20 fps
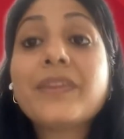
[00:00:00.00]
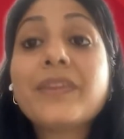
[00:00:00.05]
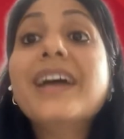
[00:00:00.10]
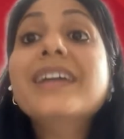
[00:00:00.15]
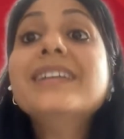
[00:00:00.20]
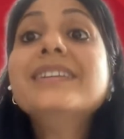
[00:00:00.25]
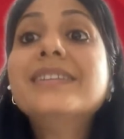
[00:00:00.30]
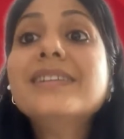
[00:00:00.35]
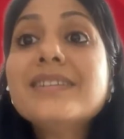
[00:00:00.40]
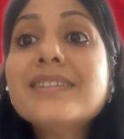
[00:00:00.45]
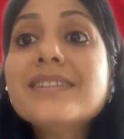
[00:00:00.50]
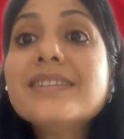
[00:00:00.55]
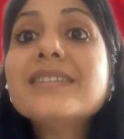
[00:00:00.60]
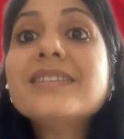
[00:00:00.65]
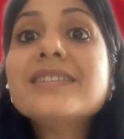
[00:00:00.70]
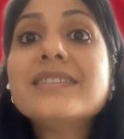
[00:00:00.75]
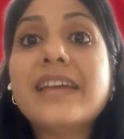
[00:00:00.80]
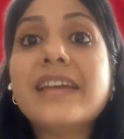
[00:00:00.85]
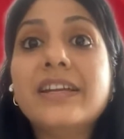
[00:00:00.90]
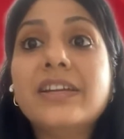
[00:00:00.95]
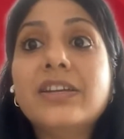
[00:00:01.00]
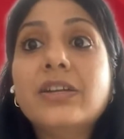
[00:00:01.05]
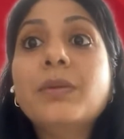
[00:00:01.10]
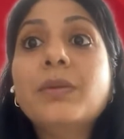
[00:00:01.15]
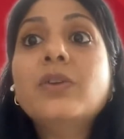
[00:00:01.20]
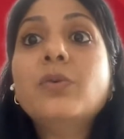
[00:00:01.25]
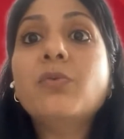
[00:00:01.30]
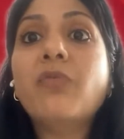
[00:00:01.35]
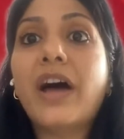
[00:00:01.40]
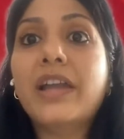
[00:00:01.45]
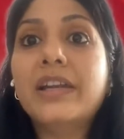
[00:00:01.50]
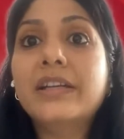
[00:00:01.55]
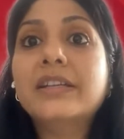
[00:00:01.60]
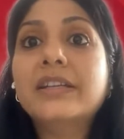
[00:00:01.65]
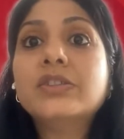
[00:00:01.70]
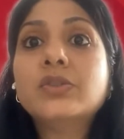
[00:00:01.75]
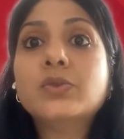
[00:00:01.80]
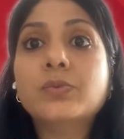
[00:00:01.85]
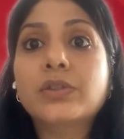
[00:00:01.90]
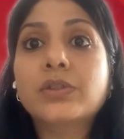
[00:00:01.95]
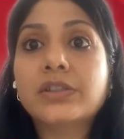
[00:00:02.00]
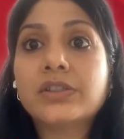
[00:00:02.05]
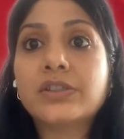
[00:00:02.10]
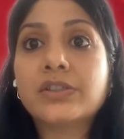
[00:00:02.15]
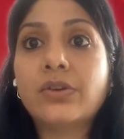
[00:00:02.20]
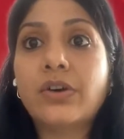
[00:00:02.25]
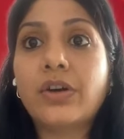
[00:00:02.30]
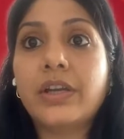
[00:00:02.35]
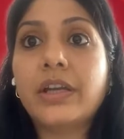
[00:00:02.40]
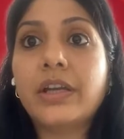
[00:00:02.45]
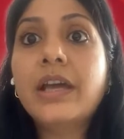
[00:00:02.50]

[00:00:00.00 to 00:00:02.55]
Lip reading: And this is the sentiment Validus works on.